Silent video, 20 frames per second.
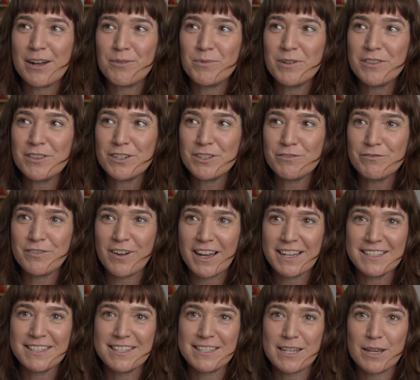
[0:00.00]
with the
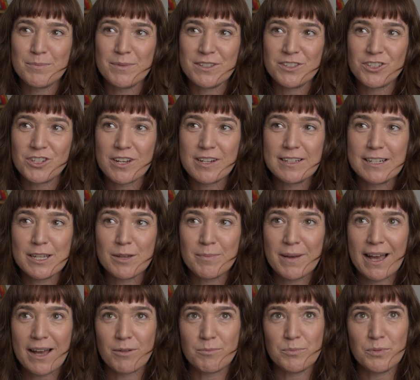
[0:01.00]
define step, it's generally
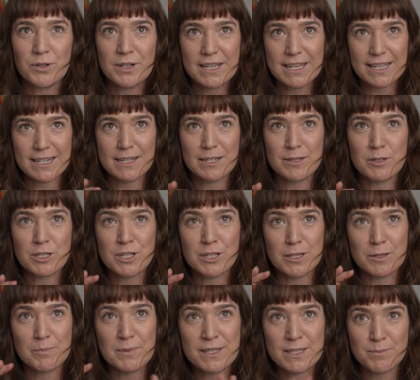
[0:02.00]
about putting it into
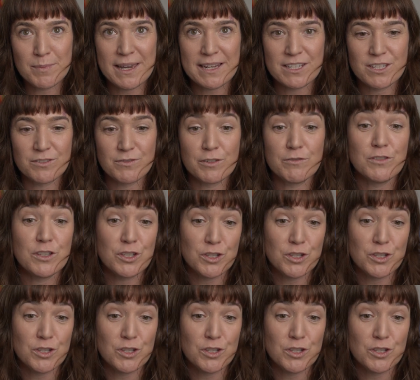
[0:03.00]
the perspective of the